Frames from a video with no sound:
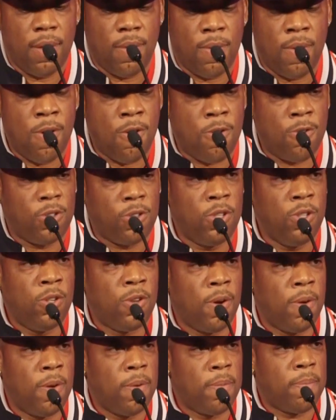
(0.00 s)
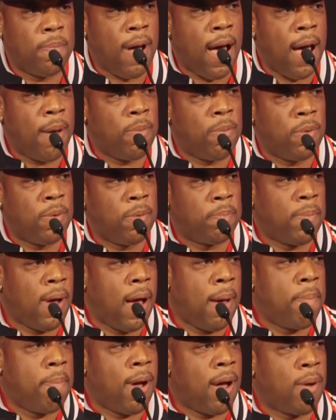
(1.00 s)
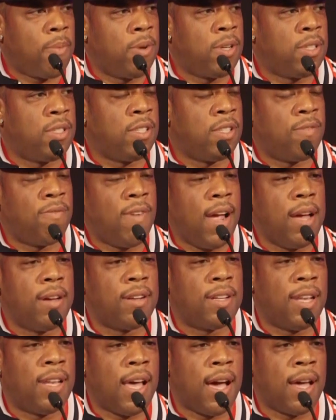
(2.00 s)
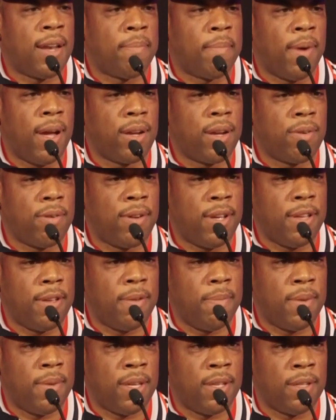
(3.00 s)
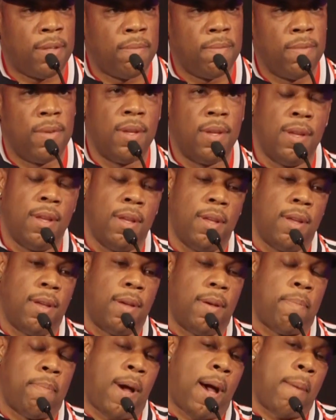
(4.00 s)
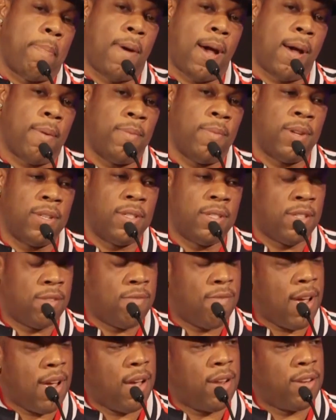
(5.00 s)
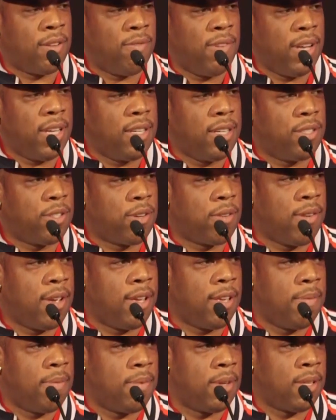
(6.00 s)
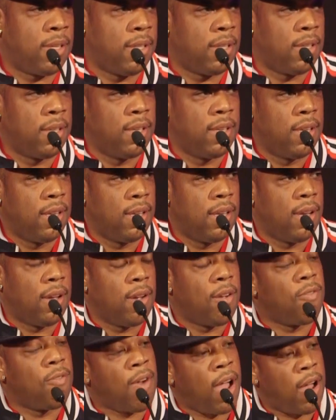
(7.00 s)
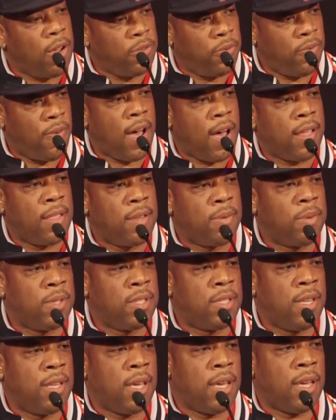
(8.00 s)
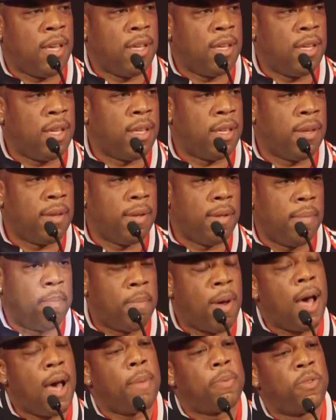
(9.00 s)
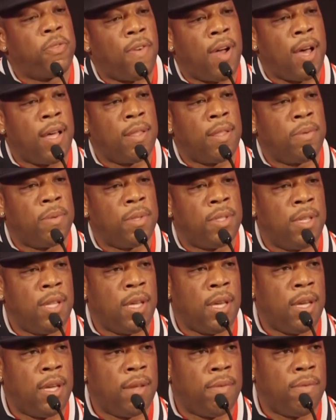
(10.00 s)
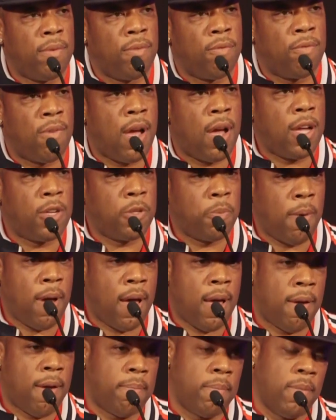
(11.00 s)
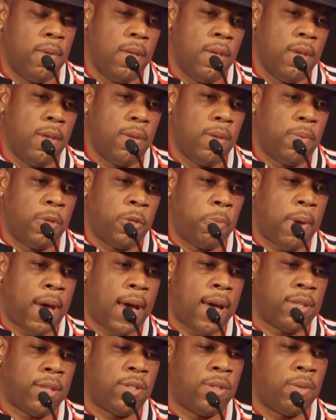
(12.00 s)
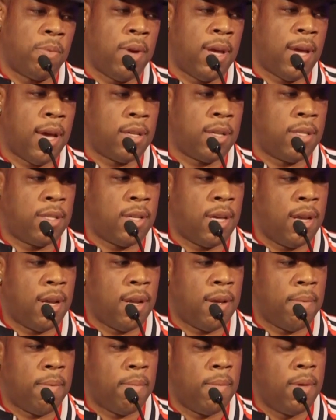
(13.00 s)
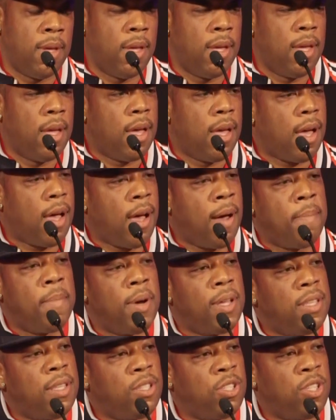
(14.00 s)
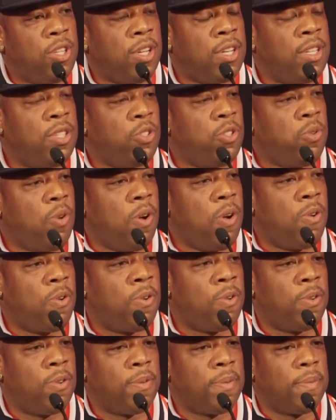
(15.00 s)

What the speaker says: well, you know, Pop-Pop wasn't around a lot in my crib, and Pop-Pop wasn't around in Ricky's crib, and Ralph's father was there, and Bob's father was there, and Ron's pop was passed away. I said, our mothers took control.